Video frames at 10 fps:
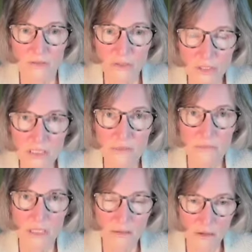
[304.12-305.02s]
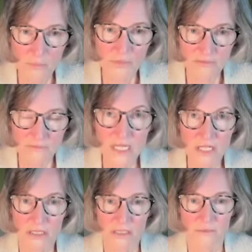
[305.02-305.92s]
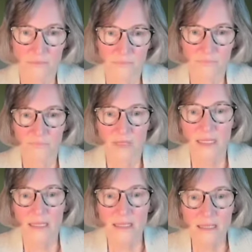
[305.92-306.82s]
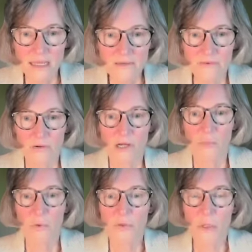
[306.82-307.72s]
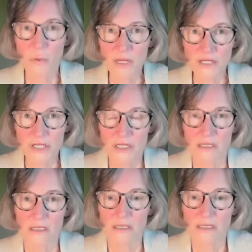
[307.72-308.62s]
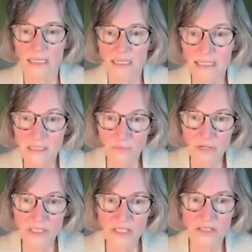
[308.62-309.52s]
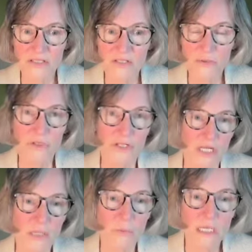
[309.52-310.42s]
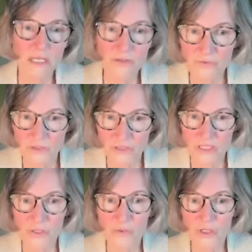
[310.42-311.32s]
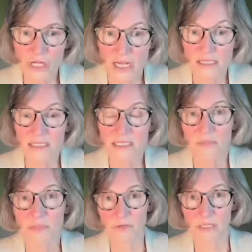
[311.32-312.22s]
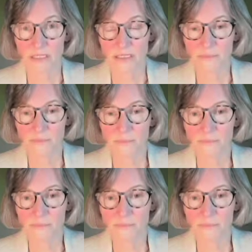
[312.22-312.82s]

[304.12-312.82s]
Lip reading: Just make an observation. Then follow up with a question that expresses your genuine interest in your child's experience.